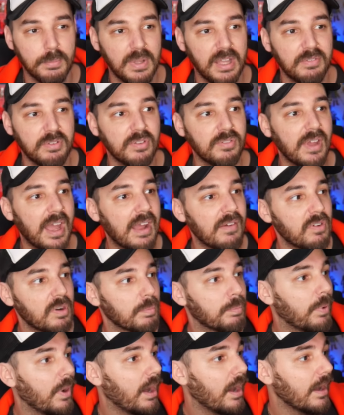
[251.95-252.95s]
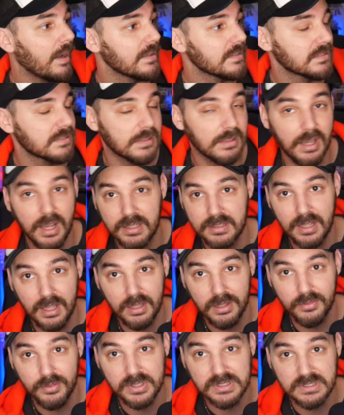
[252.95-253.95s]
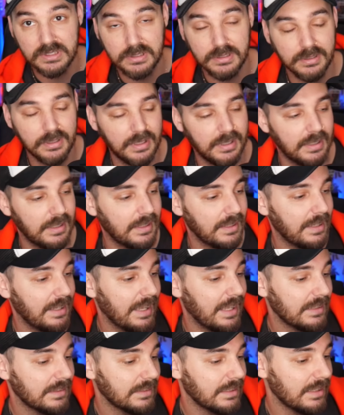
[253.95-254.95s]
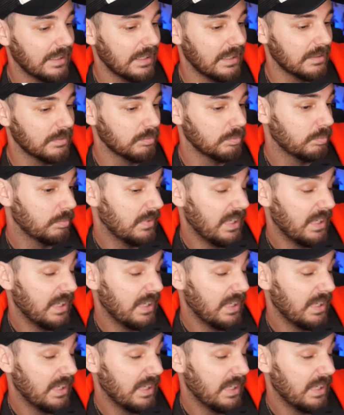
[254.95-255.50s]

if you've ever paused a television and then